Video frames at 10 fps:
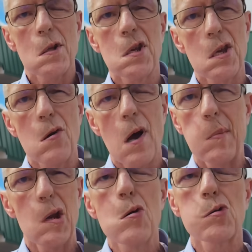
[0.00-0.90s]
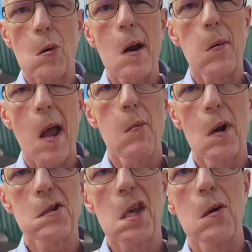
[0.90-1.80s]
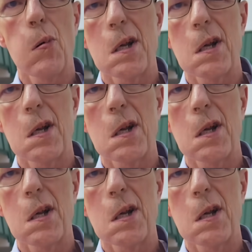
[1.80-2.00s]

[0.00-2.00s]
he? Who's Ray Ray? What does he